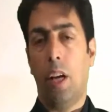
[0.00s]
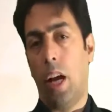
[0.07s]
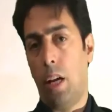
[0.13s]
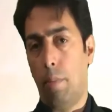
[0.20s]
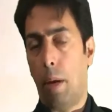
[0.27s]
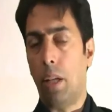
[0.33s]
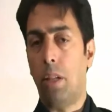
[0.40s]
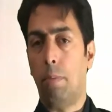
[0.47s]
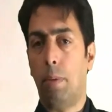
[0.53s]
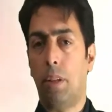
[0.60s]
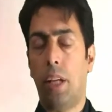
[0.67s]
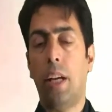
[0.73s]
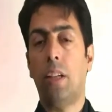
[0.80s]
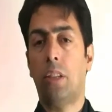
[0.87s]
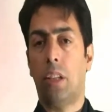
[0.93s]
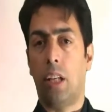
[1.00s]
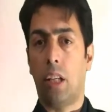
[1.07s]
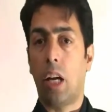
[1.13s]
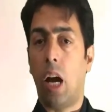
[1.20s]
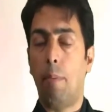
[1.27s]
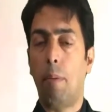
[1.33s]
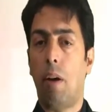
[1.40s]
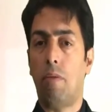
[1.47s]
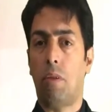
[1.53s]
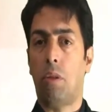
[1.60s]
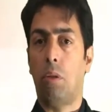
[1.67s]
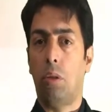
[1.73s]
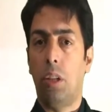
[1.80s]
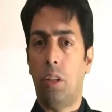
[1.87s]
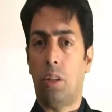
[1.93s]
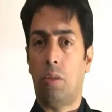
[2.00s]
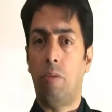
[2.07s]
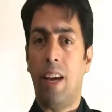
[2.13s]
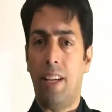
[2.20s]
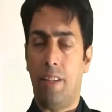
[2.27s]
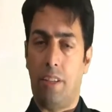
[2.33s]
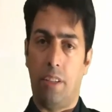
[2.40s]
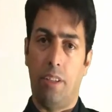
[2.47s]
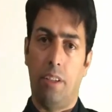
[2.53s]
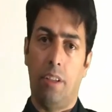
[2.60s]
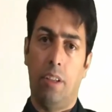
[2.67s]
And multiple things can come out through this vent.